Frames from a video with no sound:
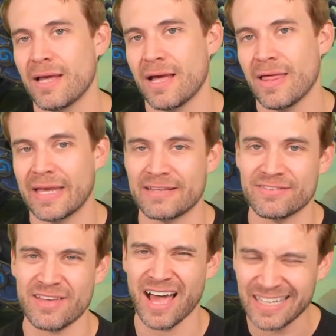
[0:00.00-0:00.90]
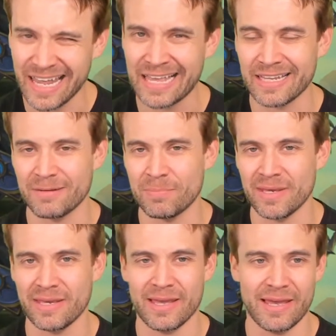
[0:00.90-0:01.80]
I think it's unlikely to
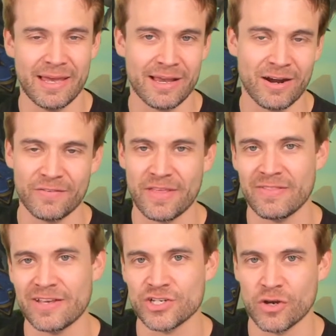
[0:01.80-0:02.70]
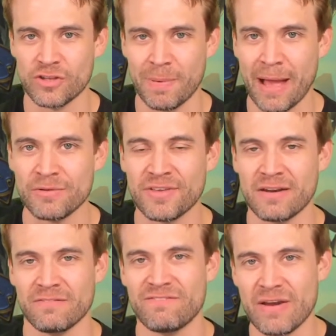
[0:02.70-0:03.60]
be a card that shows up outside
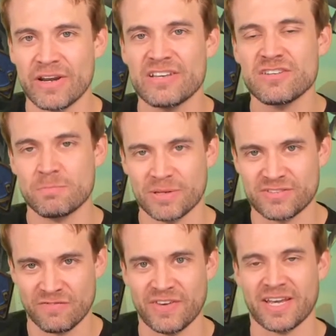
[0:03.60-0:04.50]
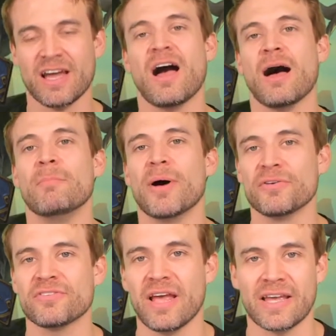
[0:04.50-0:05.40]
of very specific
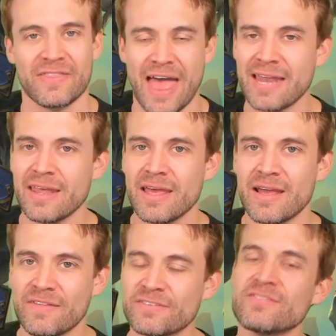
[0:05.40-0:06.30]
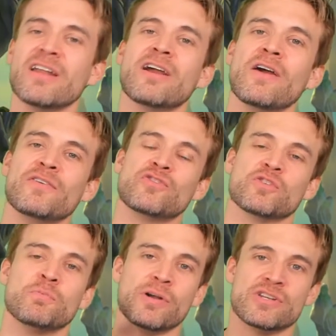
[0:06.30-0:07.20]
combos like that. This is not a card that you
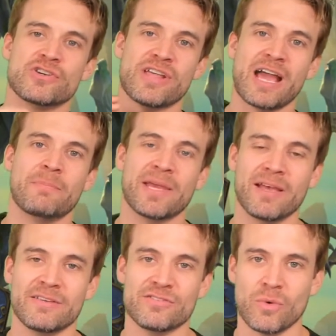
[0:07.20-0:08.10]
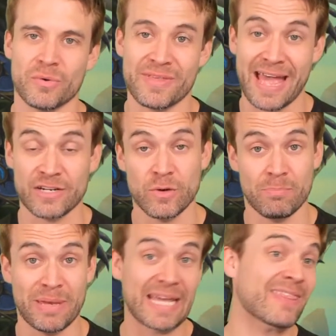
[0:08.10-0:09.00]
just put into your deck because you want to attack into a
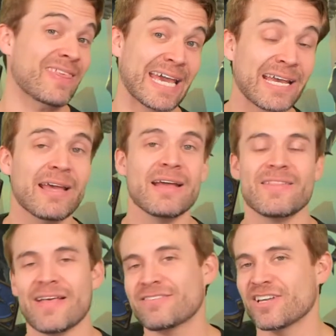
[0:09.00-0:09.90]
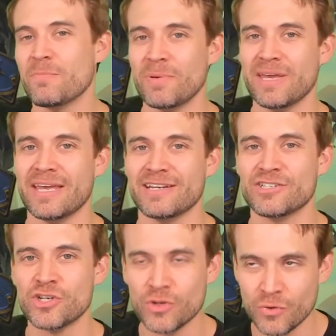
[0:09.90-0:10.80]
big thing. That's going to be
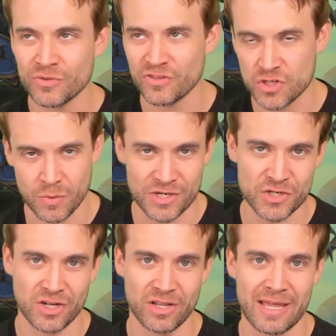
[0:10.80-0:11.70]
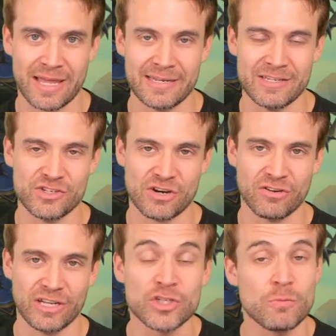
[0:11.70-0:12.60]
too situational and
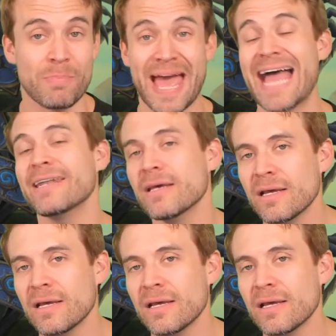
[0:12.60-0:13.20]
generally too bad.